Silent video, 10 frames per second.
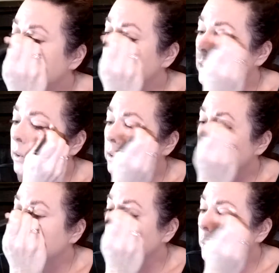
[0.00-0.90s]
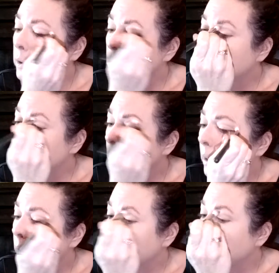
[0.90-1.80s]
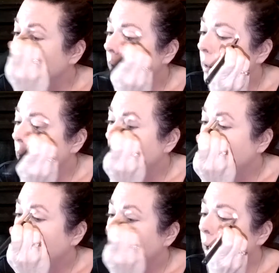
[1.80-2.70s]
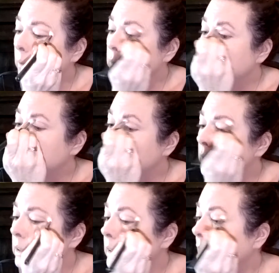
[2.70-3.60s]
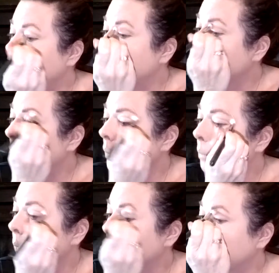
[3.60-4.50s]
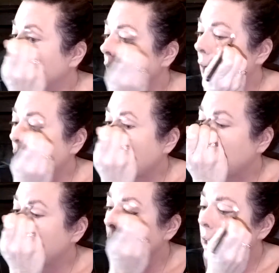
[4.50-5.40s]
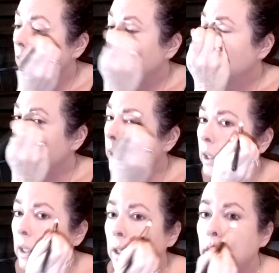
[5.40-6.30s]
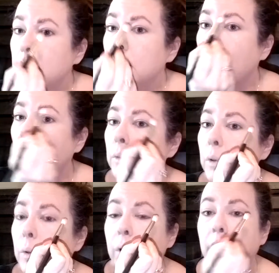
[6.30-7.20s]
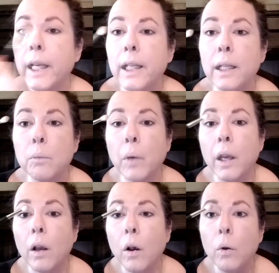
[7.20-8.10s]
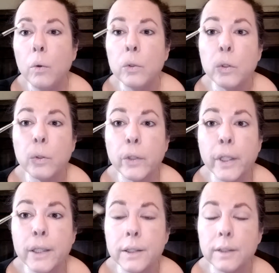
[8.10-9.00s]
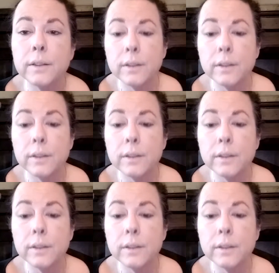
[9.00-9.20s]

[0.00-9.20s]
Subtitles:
still using windshield wiper. I'm still staying up pretty high because I'm creating my own crease.